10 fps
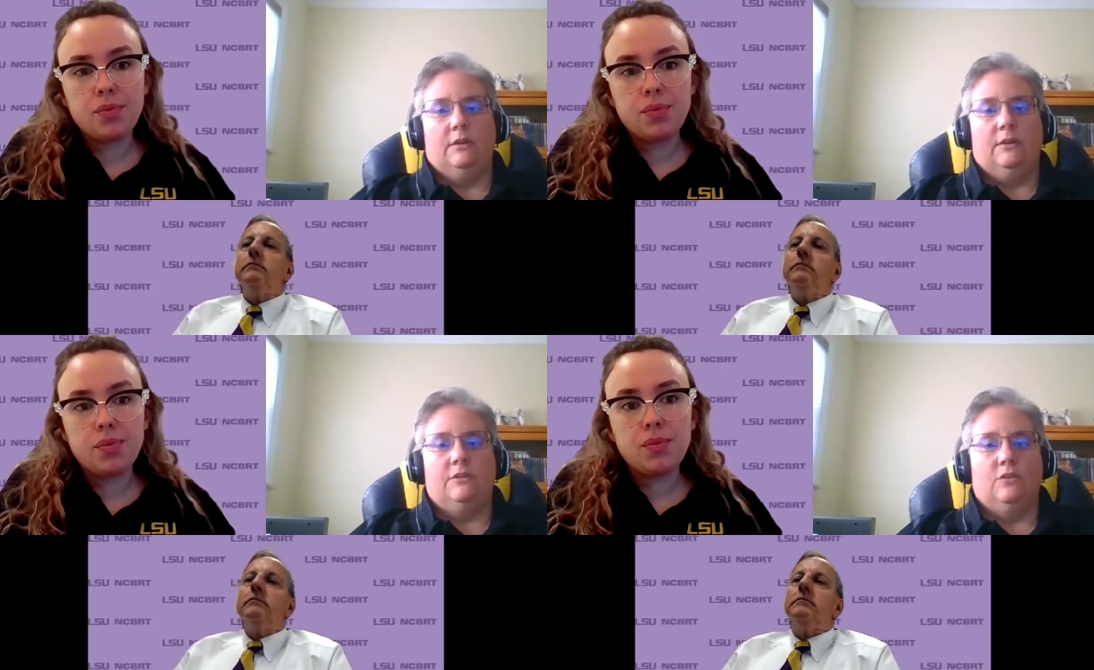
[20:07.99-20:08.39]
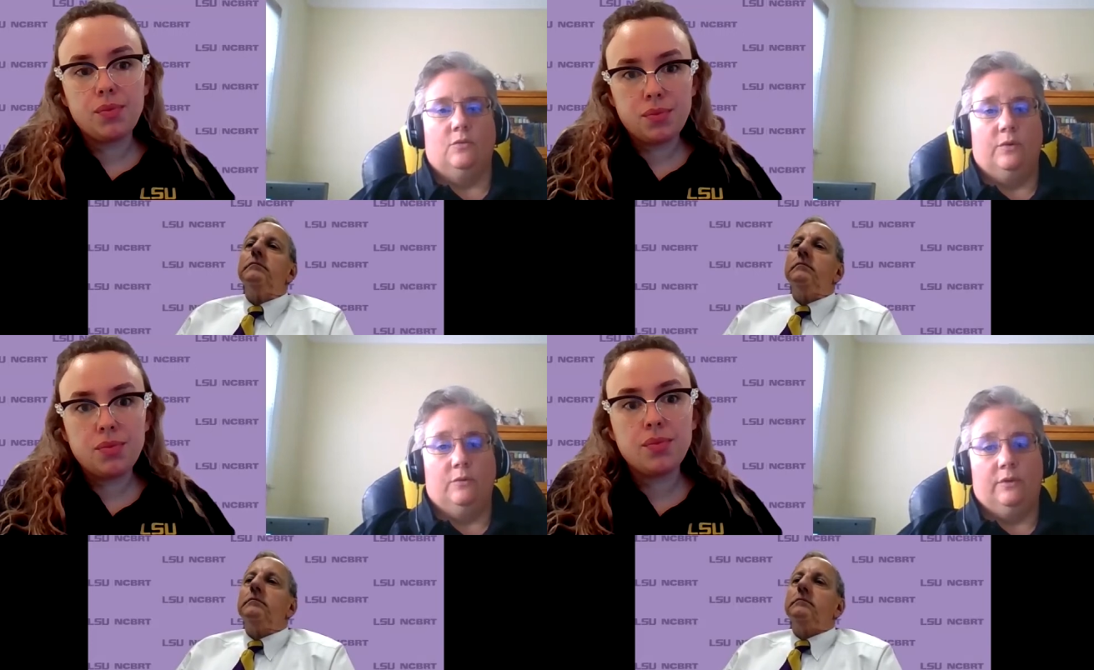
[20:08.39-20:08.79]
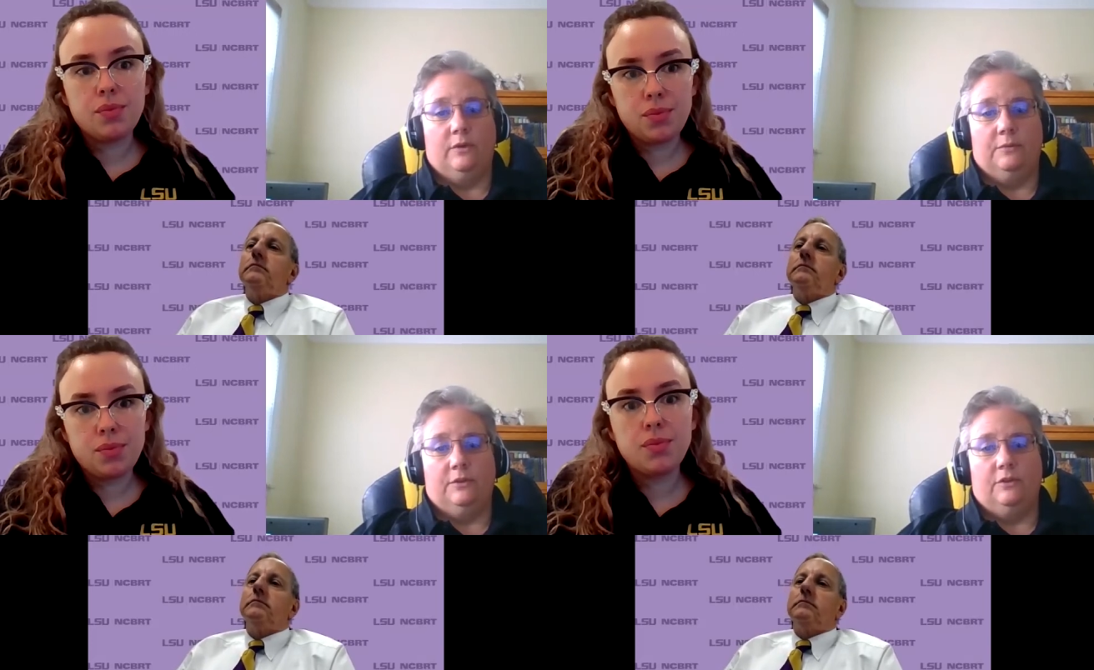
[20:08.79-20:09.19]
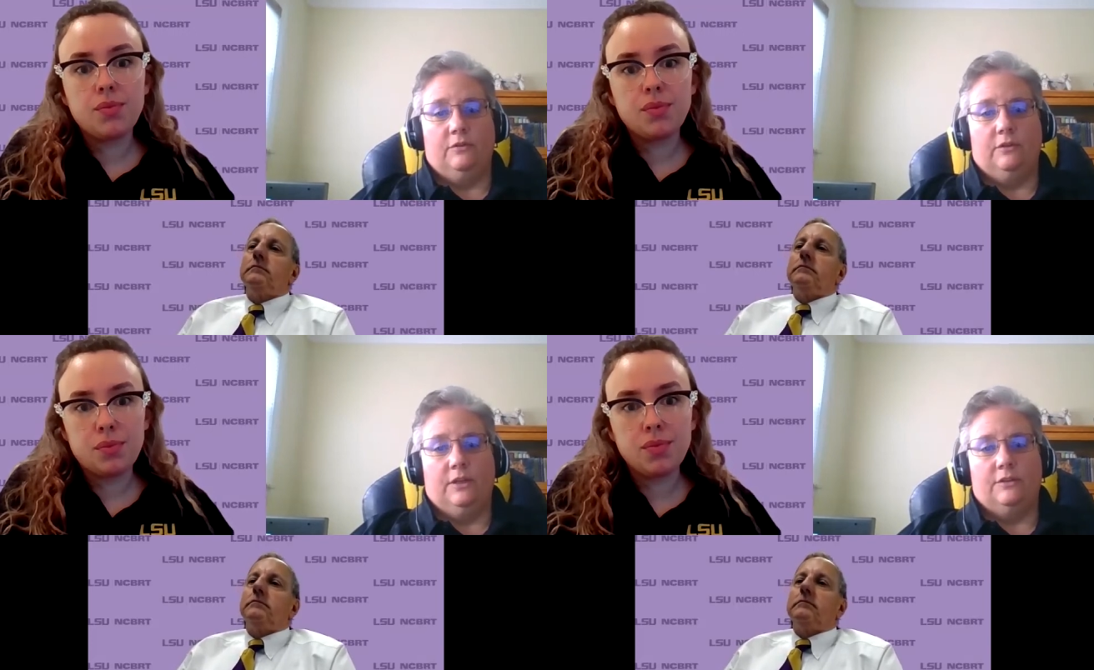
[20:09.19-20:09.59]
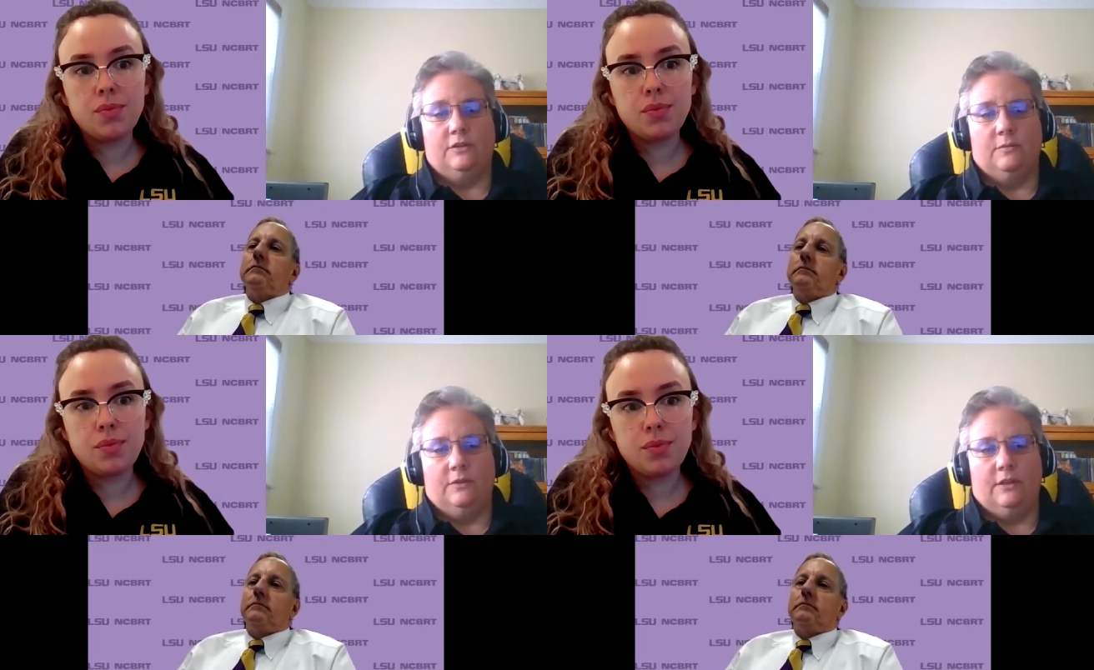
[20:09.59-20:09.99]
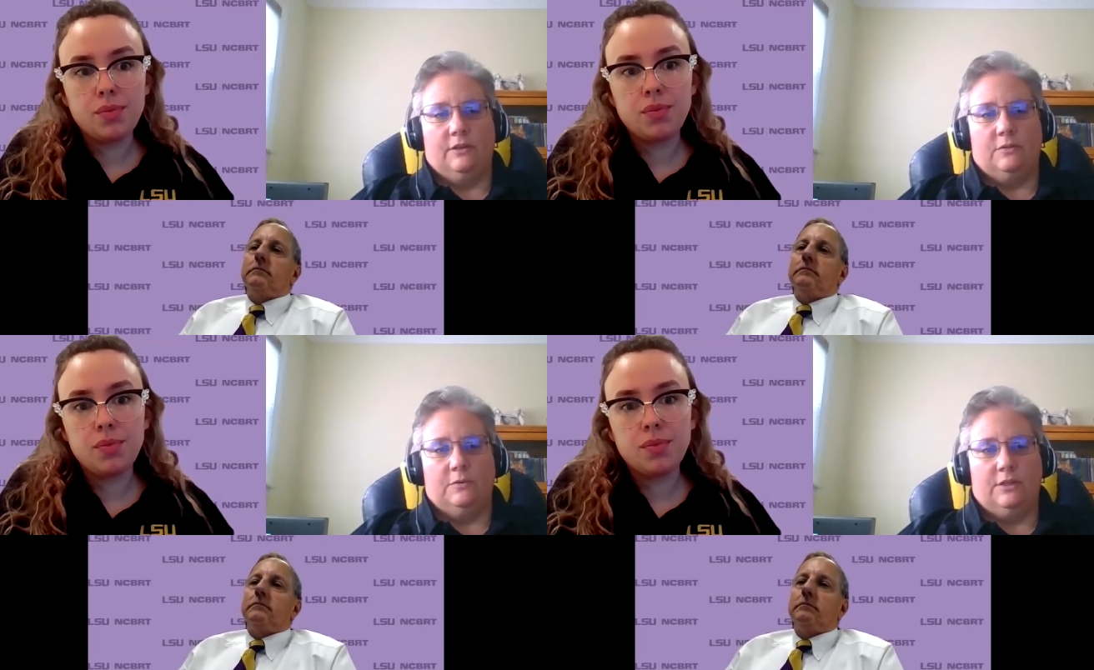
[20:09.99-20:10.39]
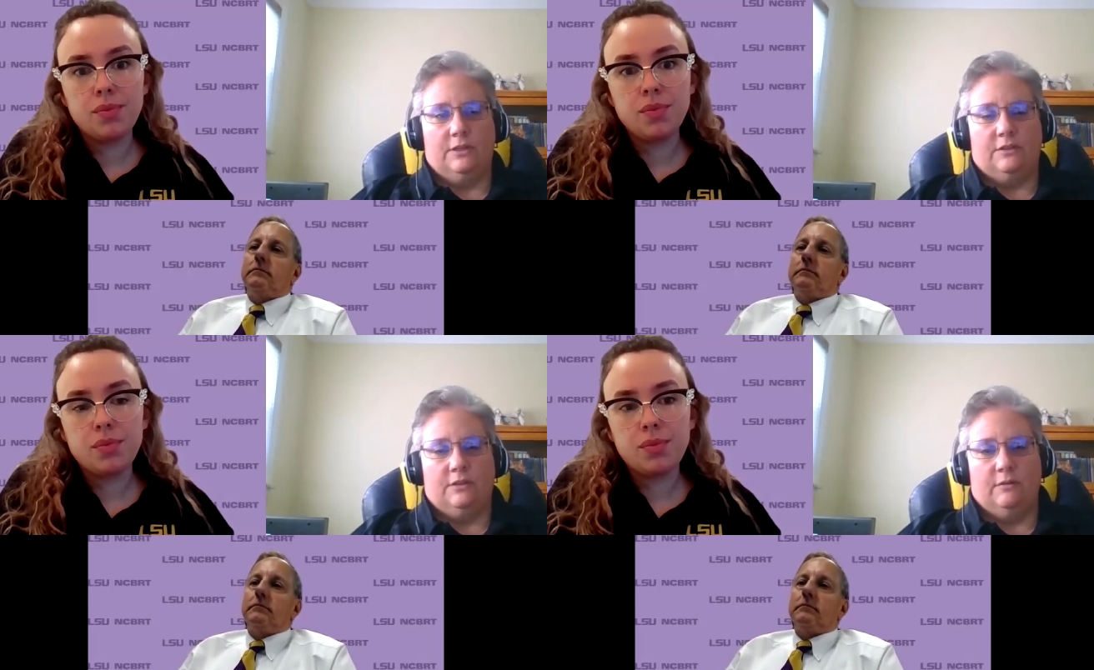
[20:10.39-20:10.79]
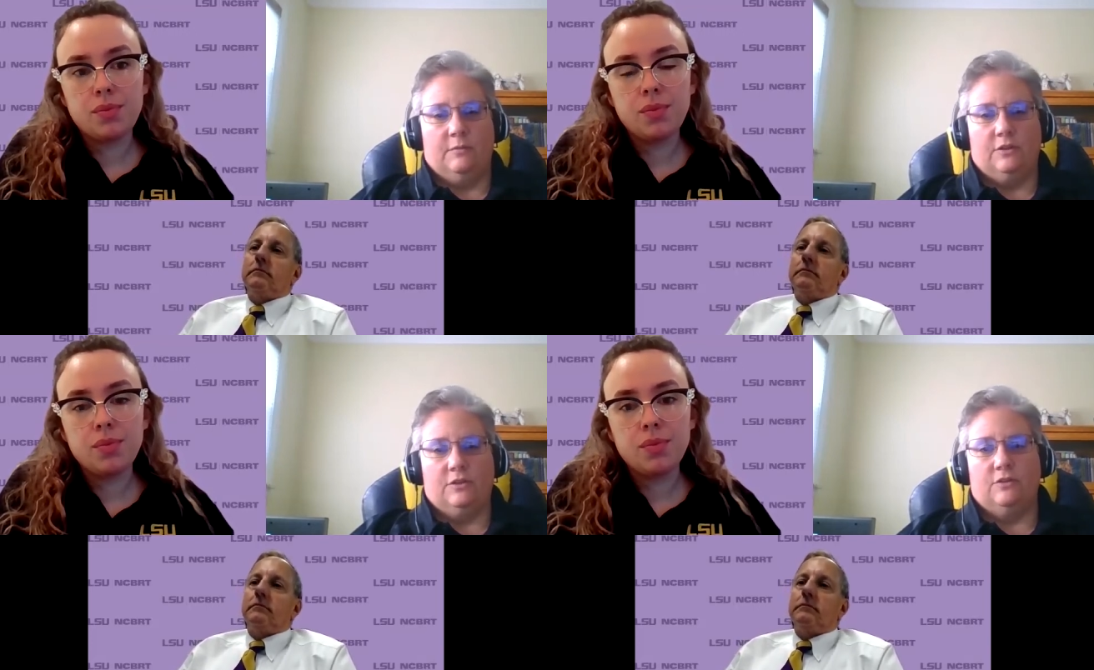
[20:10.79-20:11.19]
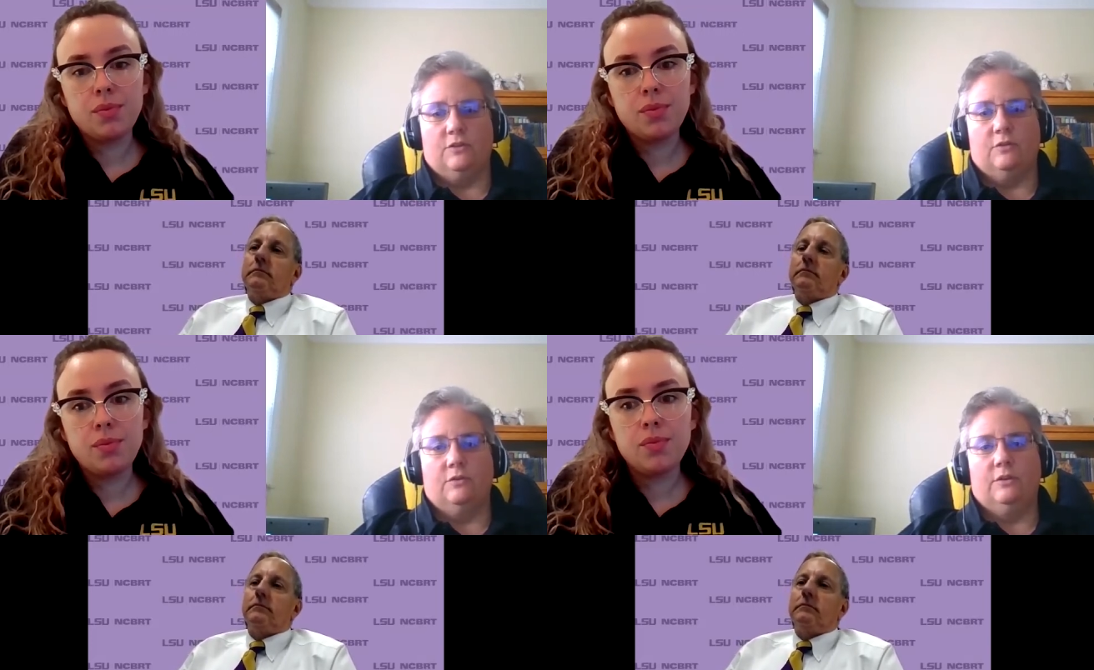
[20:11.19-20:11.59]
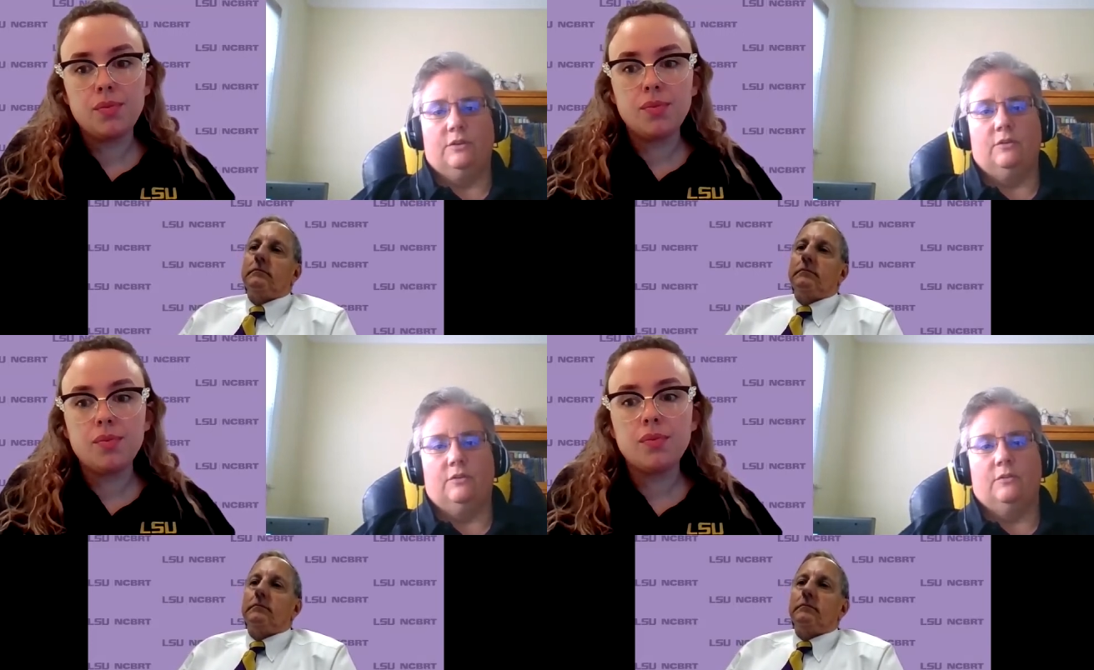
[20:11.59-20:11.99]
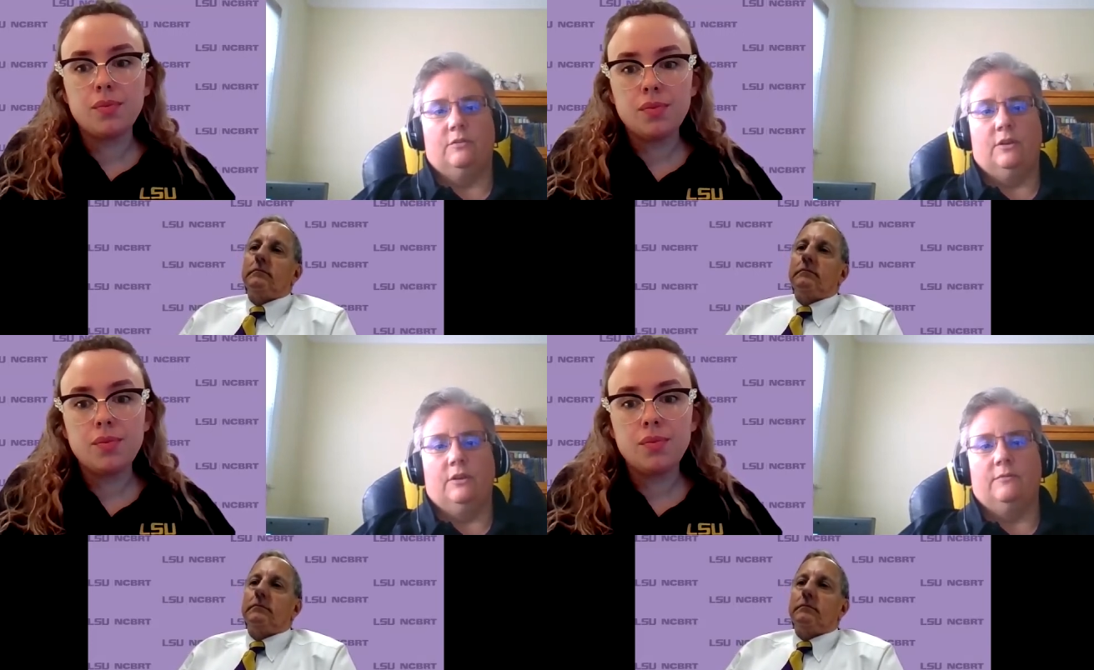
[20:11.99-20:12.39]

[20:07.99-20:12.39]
Speaker 1: so we were able to utilize some of the expertise that I mentioned earlier uh,